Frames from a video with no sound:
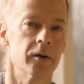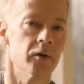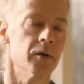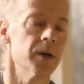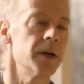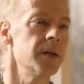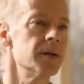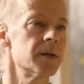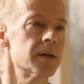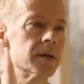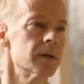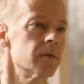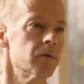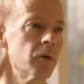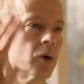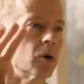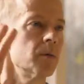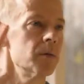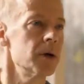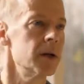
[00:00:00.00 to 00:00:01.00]
Greece and
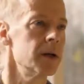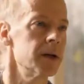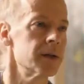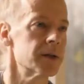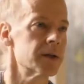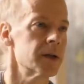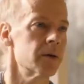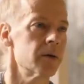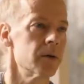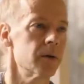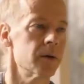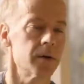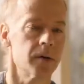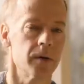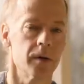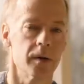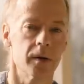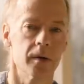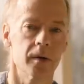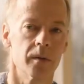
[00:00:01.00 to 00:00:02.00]
Rome and etc.,
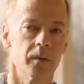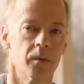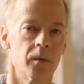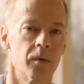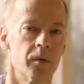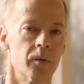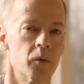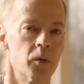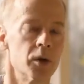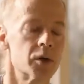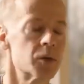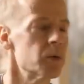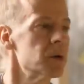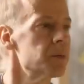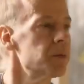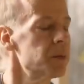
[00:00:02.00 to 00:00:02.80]
which